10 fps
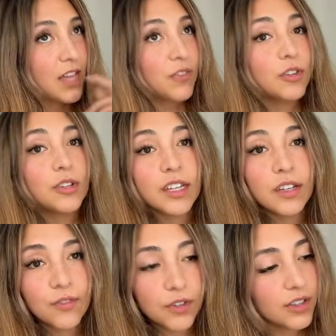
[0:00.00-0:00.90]
If you're
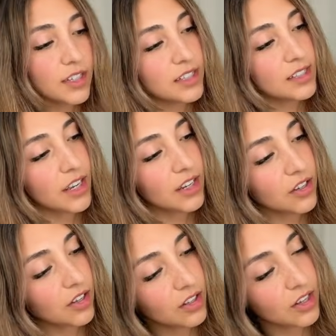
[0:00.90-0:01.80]
looking for this
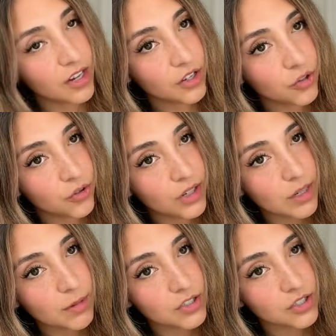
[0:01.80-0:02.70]
like kind of
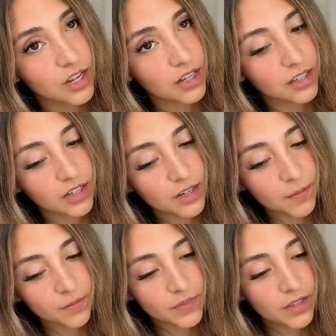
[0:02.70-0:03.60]
creamish
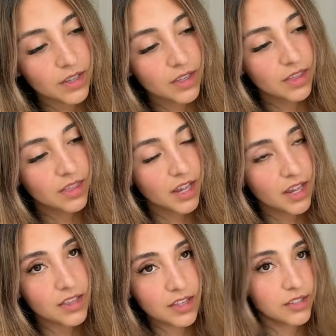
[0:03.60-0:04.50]
color,
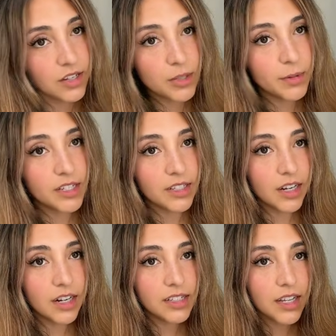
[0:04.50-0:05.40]
then this is 100%
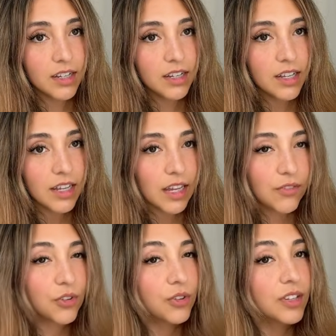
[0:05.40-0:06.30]
10 out of 10.
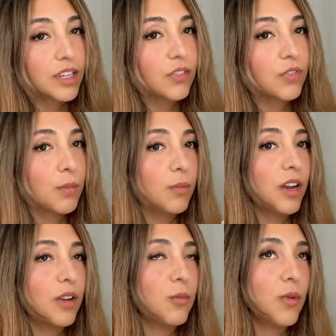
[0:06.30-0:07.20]
If you're looking for
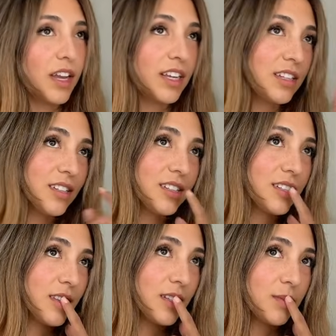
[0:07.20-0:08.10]
bright
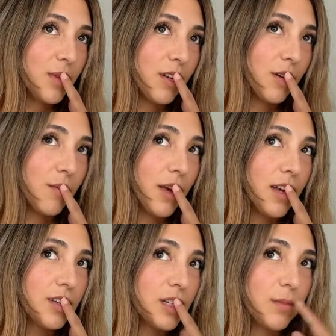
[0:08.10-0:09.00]
white, this might not
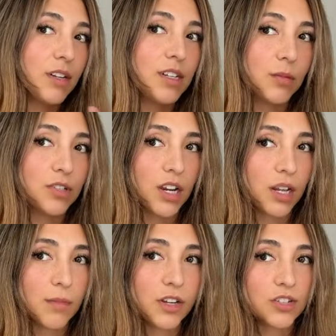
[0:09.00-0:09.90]
match. I'm going to double
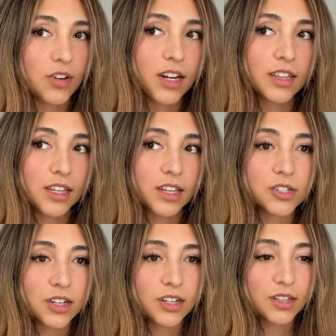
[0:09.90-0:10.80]
check. I'm going to try it in the
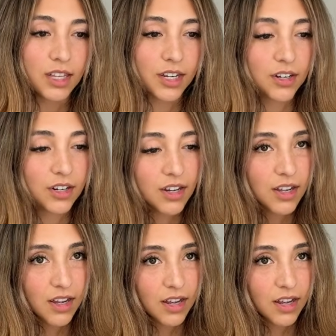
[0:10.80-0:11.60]
kitchen later.